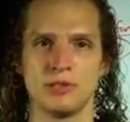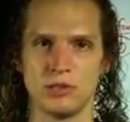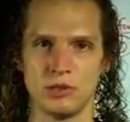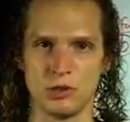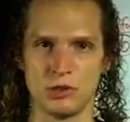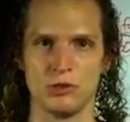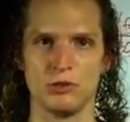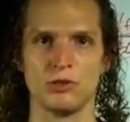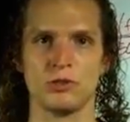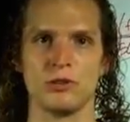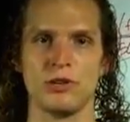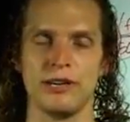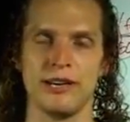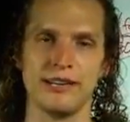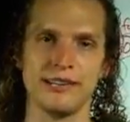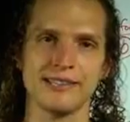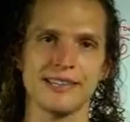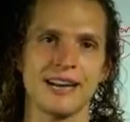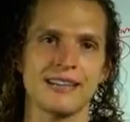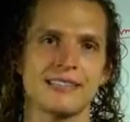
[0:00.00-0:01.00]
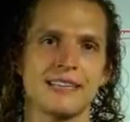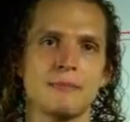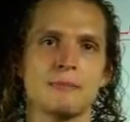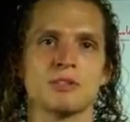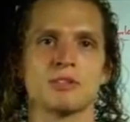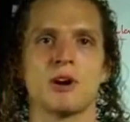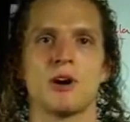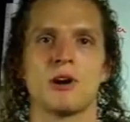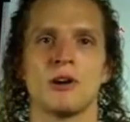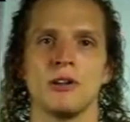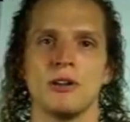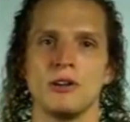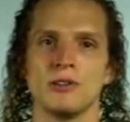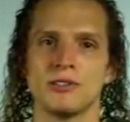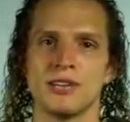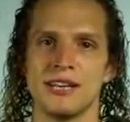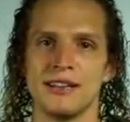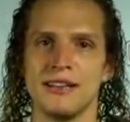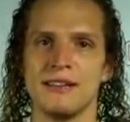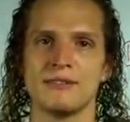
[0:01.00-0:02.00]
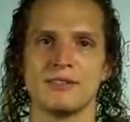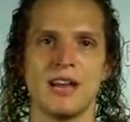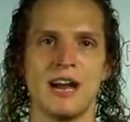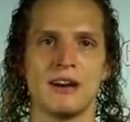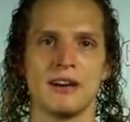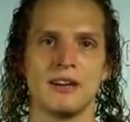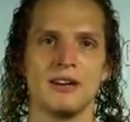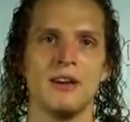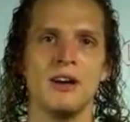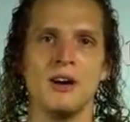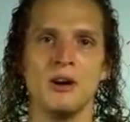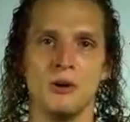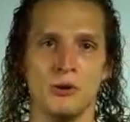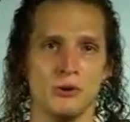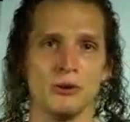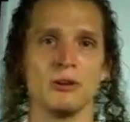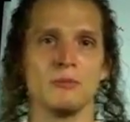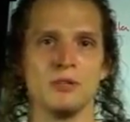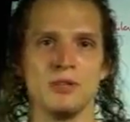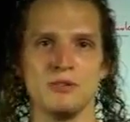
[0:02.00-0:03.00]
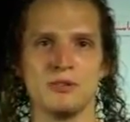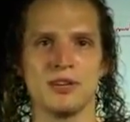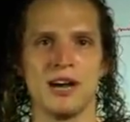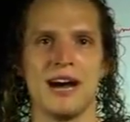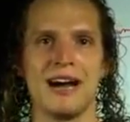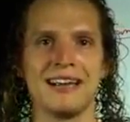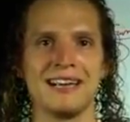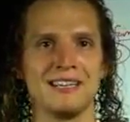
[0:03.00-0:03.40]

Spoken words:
This is a true story. Now, this guy's name is Carlos. He lives down in Orem, Utah.